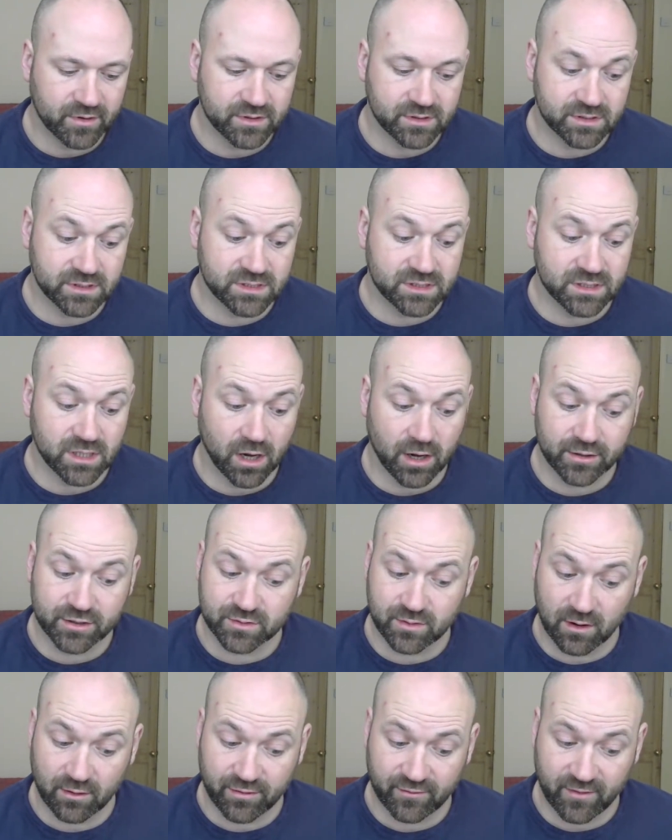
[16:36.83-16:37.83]
So
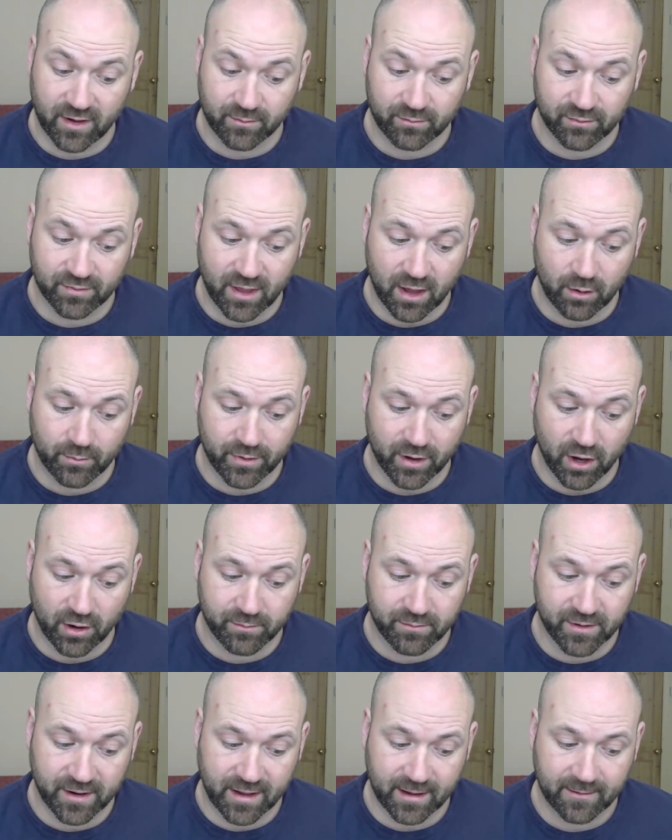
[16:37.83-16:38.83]
12th of April, they'll be
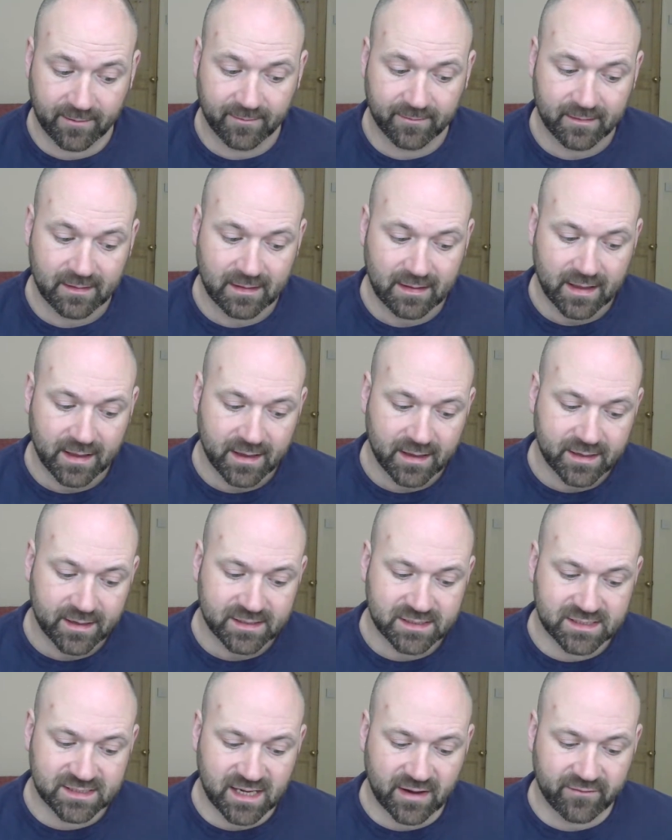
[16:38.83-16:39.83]
opening.
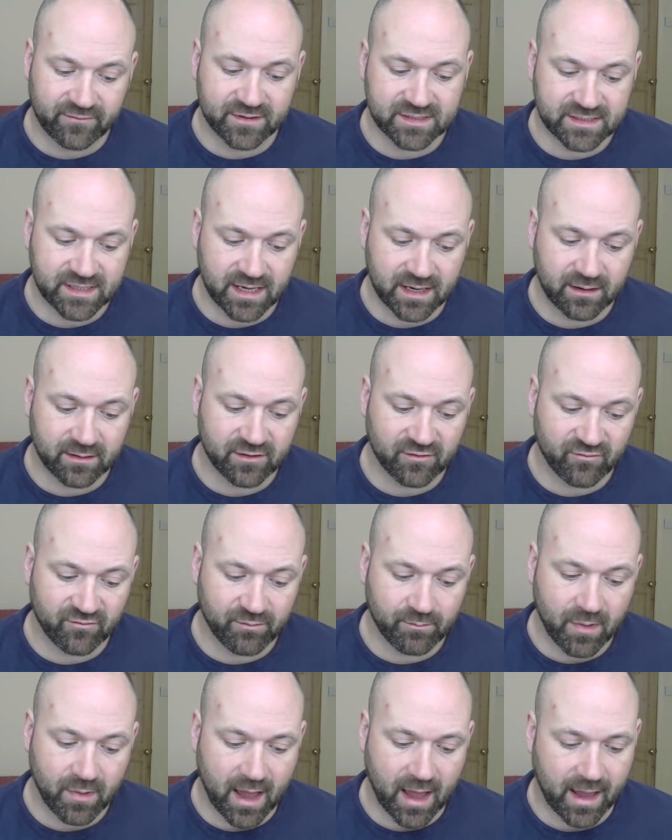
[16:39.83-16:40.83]
17th of
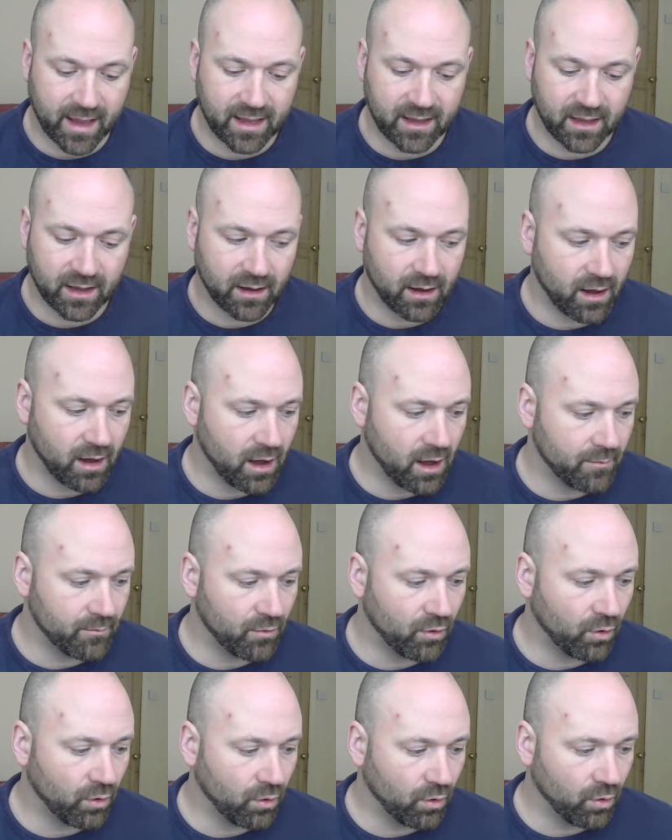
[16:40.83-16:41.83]
May,
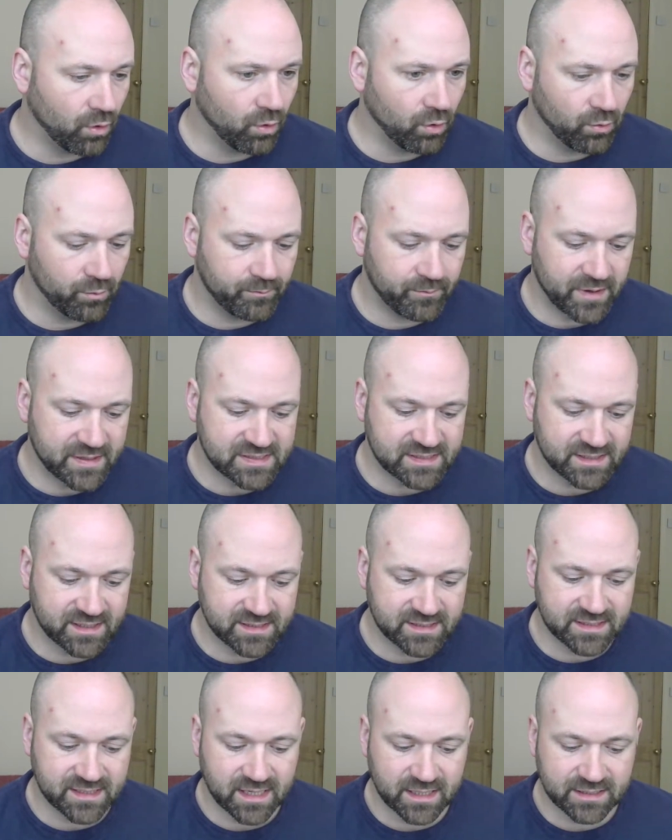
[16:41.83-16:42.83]
all
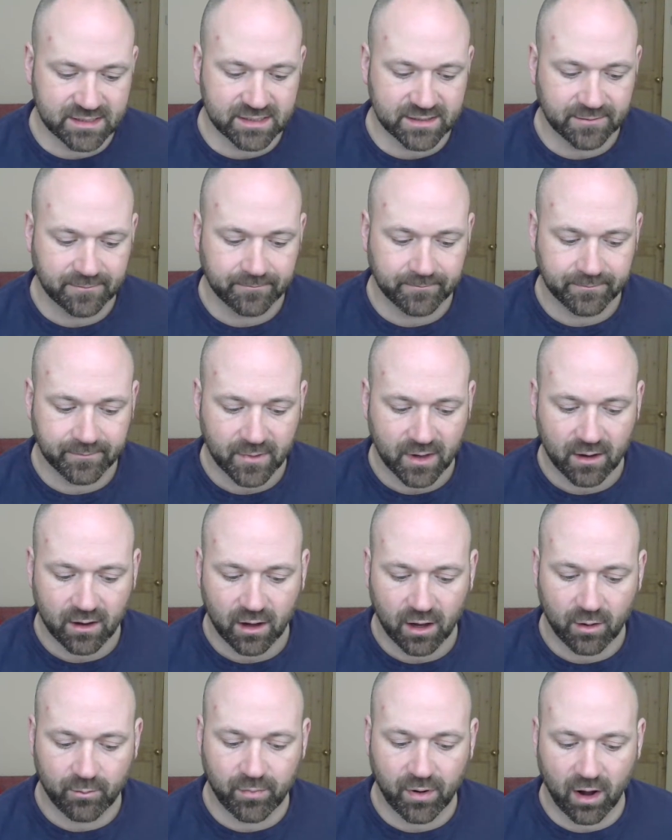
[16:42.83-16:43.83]
businesses,
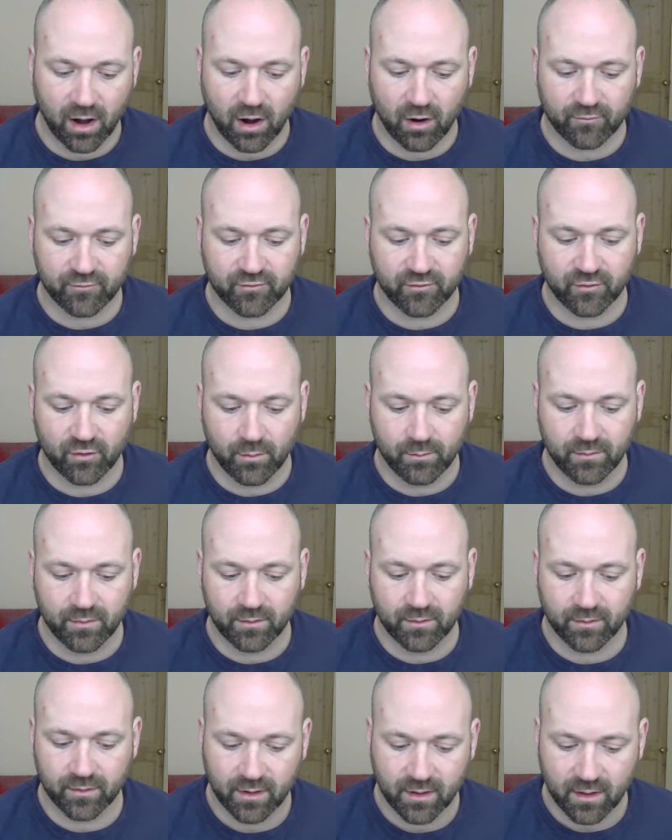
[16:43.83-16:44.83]
apart
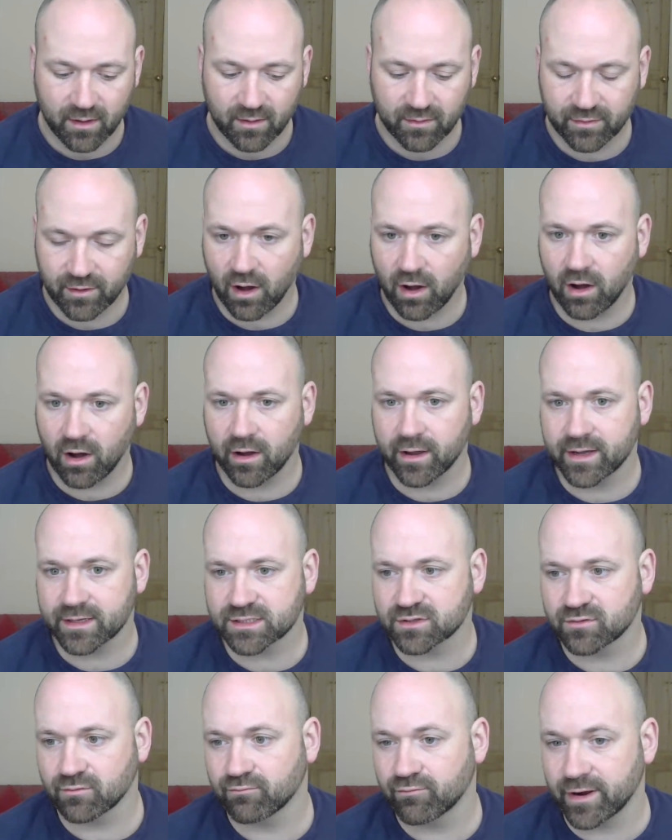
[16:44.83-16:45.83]
from the
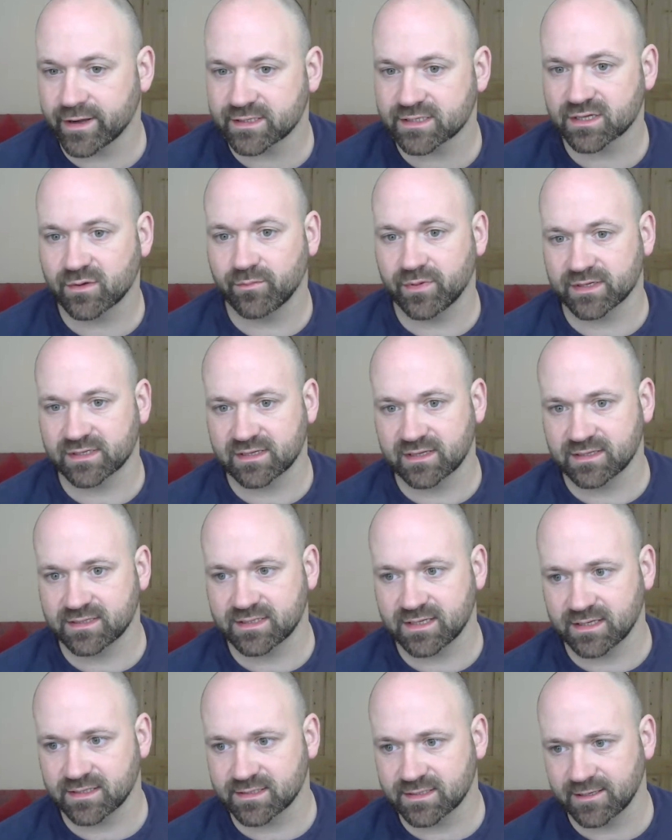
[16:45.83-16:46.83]
highest risk
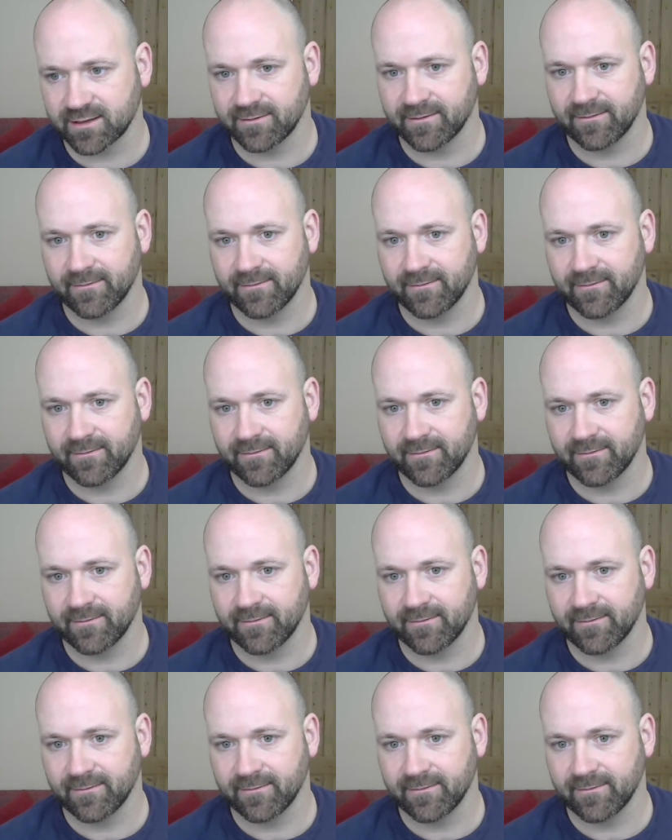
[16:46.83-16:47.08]
businesses,